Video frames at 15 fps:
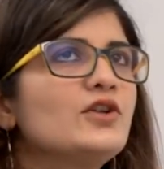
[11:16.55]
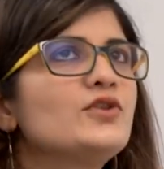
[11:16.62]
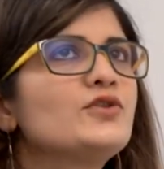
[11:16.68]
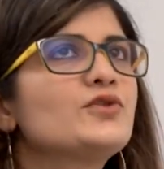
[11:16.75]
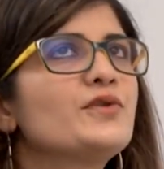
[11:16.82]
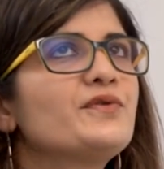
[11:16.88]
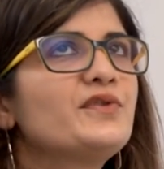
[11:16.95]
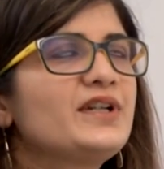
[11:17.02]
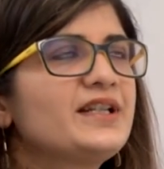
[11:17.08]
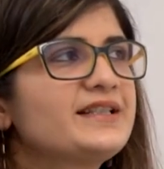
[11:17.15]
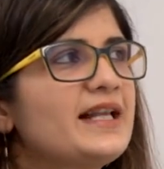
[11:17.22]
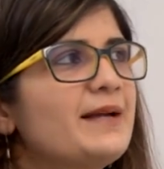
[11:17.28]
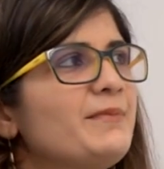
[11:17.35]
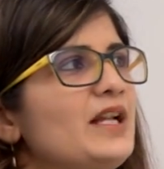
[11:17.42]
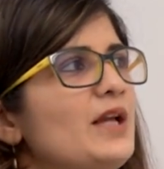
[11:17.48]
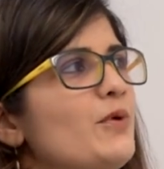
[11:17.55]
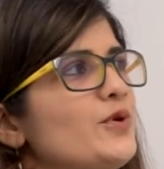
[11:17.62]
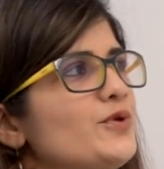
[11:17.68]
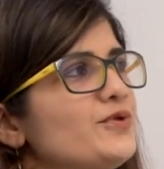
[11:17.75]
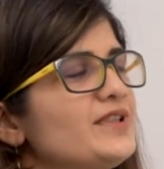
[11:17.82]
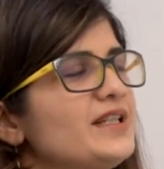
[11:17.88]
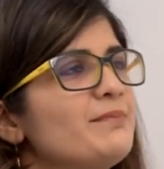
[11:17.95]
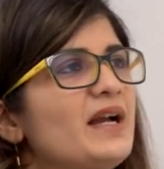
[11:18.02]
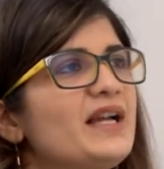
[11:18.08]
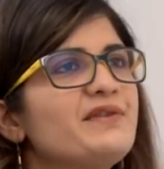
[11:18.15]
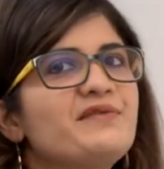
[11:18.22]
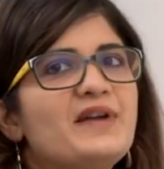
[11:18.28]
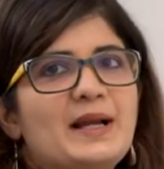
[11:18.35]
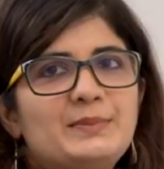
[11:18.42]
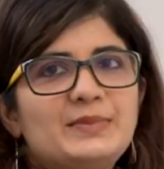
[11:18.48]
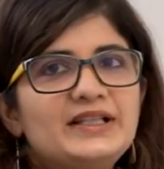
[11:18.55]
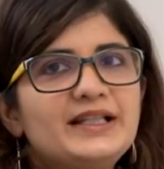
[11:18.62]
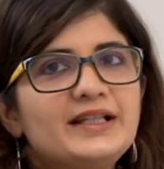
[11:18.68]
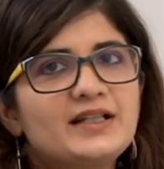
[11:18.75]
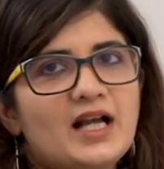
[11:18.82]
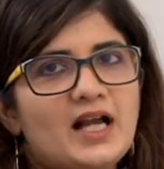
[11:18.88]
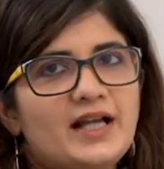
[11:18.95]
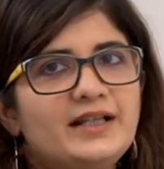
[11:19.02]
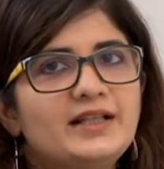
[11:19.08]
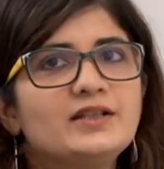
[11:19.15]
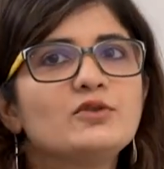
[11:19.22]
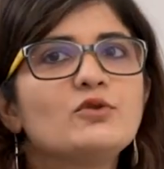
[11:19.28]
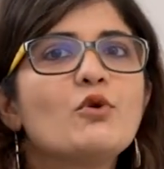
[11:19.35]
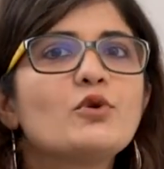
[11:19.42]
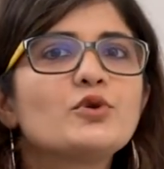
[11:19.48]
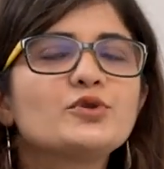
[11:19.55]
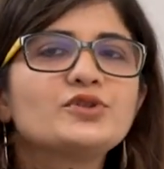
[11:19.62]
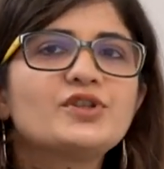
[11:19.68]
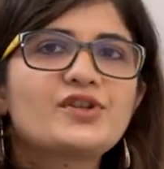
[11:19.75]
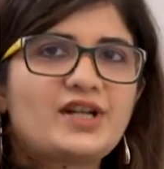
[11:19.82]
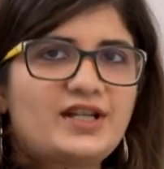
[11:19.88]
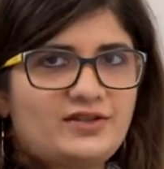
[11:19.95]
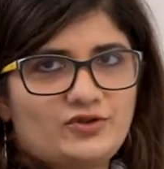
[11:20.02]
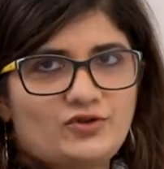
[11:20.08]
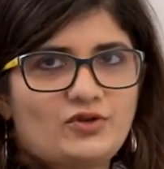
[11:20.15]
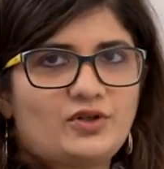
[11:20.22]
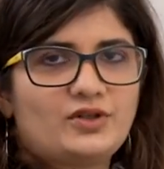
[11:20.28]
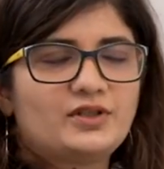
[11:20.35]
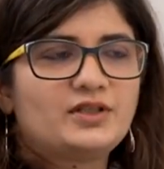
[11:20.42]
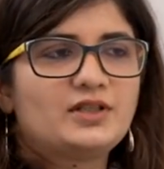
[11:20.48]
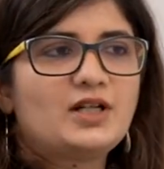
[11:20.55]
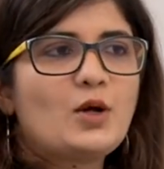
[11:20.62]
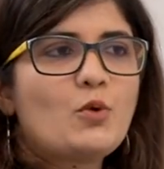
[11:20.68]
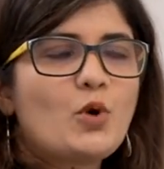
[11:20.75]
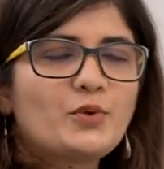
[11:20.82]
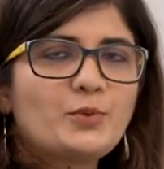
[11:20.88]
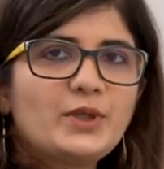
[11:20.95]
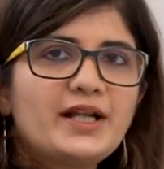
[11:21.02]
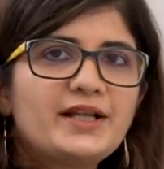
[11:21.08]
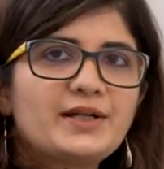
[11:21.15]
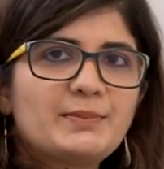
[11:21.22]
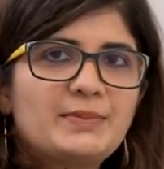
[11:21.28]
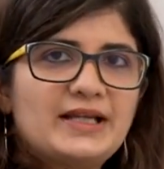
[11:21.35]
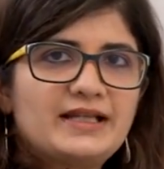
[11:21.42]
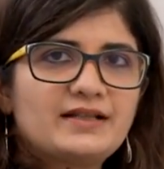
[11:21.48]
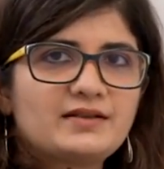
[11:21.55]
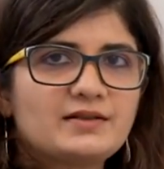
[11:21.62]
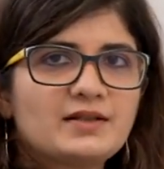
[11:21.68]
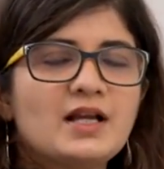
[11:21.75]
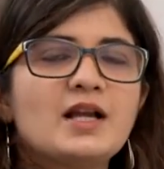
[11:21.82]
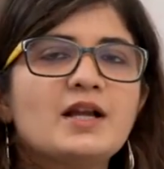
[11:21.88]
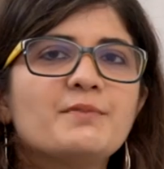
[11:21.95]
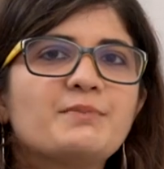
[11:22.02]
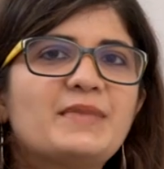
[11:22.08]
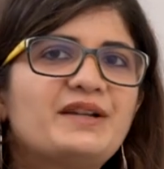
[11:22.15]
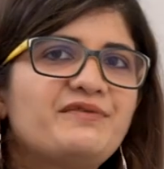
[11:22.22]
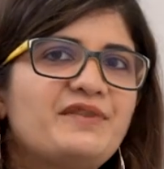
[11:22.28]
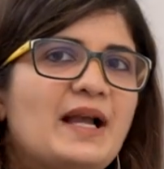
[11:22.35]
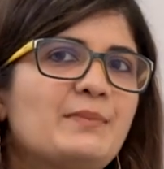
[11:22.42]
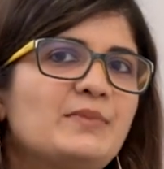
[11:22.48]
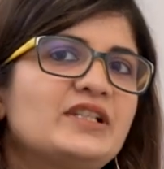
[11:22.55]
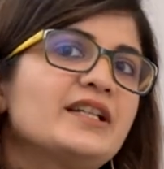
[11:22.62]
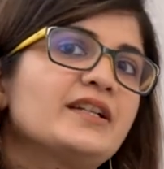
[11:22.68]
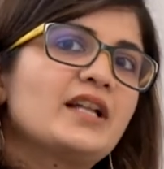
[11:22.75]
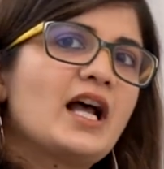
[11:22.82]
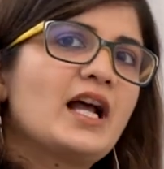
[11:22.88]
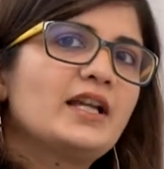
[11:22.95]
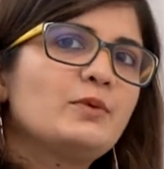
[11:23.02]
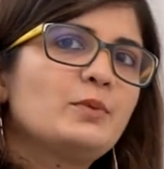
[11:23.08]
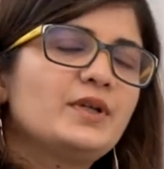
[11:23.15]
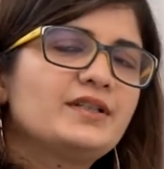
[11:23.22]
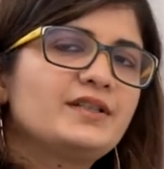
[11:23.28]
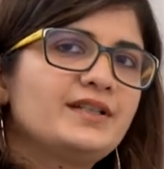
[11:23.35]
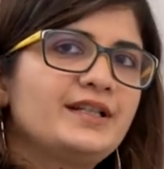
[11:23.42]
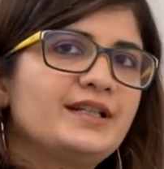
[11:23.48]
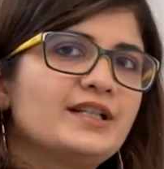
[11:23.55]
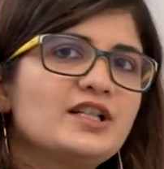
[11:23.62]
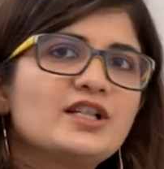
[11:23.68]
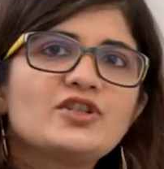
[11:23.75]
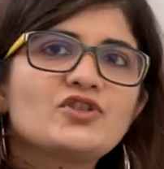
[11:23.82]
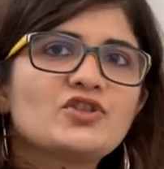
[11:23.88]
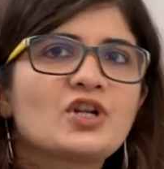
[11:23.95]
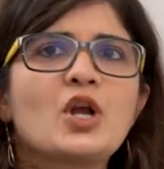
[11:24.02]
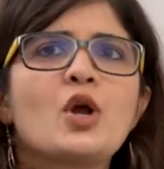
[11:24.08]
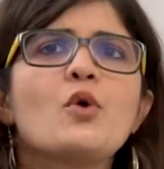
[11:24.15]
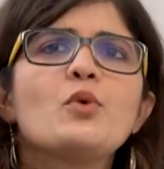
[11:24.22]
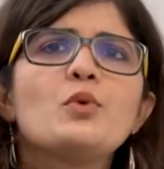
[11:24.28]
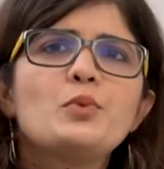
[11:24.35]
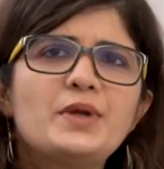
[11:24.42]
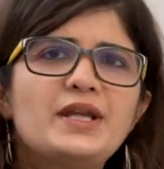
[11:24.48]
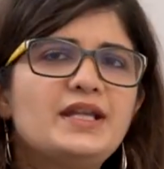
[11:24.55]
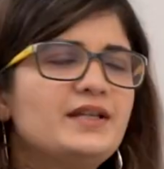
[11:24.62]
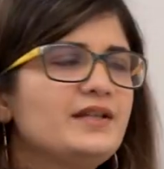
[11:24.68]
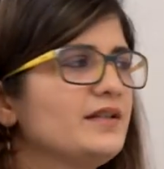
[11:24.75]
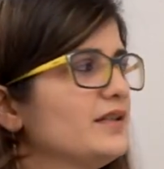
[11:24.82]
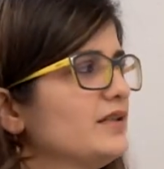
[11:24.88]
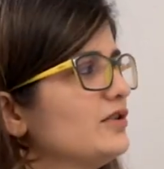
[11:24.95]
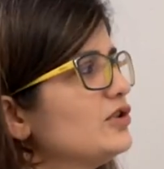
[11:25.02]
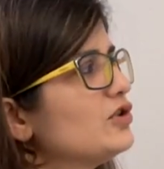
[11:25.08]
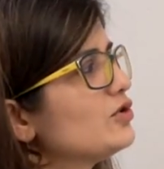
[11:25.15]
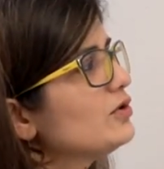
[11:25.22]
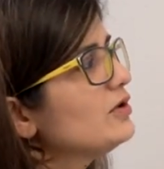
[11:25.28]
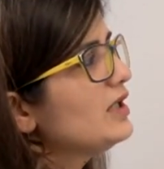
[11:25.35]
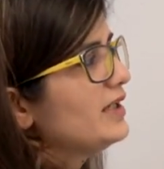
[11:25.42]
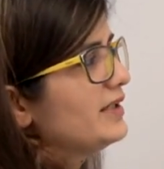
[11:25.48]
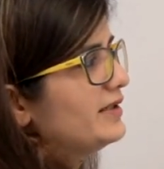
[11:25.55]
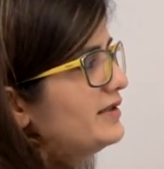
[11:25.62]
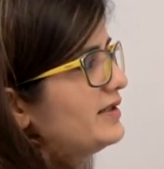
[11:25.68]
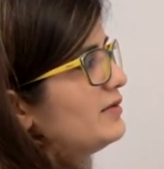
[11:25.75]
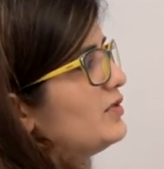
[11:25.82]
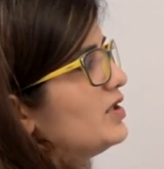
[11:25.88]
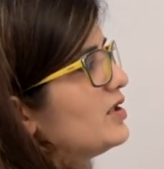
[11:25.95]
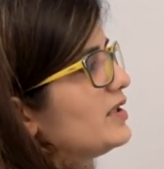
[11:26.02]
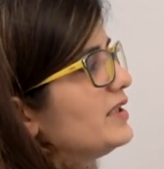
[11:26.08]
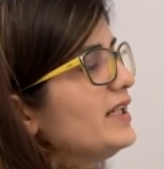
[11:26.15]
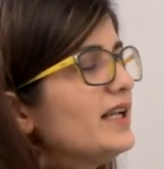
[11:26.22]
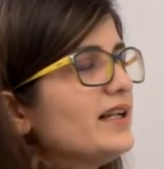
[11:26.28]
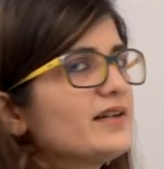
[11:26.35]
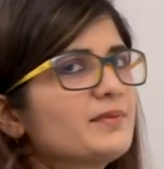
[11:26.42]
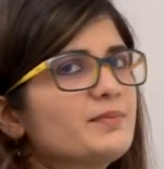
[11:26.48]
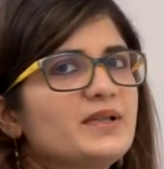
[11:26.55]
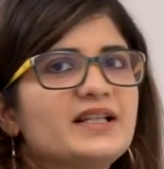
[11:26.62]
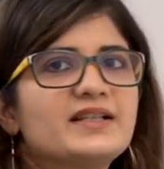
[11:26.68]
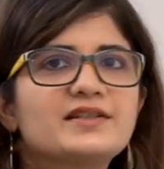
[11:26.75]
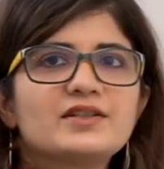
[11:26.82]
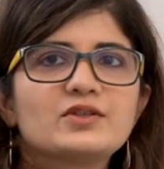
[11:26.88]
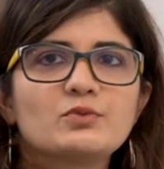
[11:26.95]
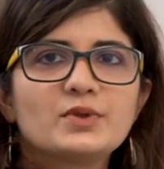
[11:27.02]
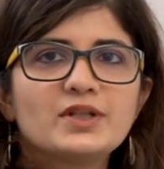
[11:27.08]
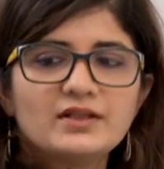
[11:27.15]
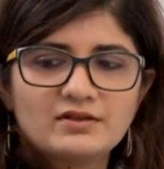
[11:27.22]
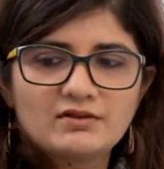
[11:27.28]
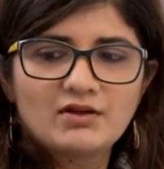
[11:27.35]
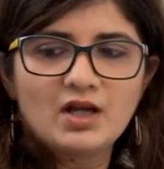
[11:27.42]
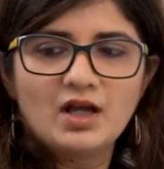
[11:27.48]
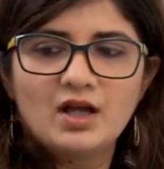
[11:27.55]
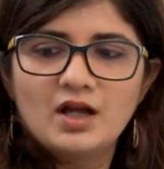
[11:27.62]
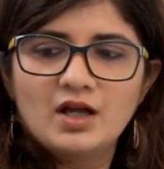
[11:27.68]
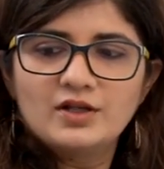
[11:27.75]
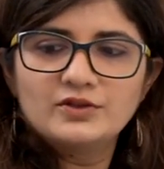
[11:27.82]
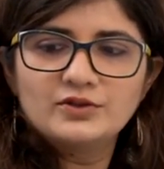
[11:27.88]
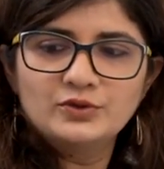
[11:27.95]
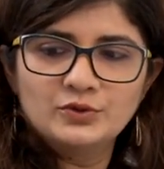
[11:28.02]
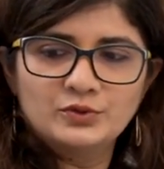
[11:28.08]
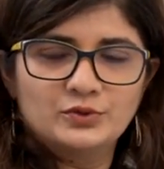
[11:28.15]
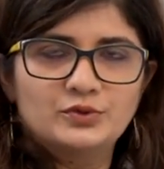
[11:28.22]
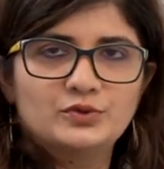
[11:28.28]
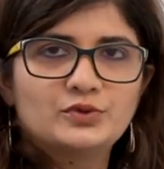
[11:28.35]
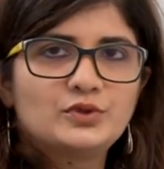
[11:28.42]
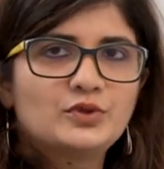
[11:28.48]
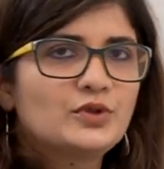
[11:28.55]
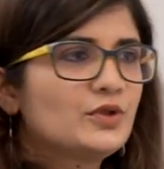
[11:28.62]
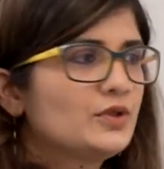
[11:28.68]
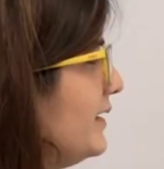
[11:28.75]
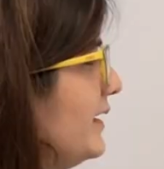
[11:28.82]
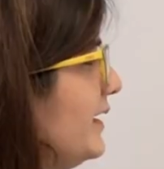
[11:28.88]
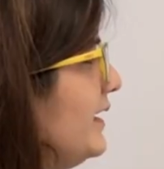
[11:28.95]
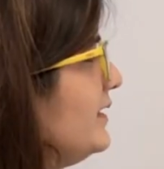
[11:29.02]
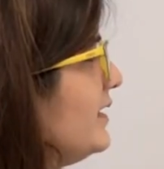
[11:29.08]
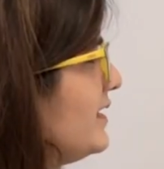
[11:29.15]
So for example, I want to say my family and I go to the restaurant. Now what will I replace my family and I with in English? We. So similarly, I'll replace it with nous. In the